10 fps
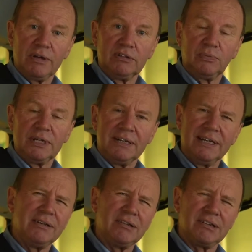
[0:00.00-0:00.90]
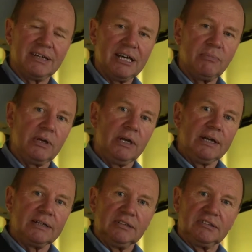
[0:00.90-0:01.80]
because we needed to keep
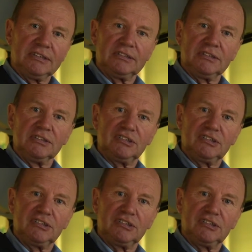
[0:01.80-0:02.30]
consistent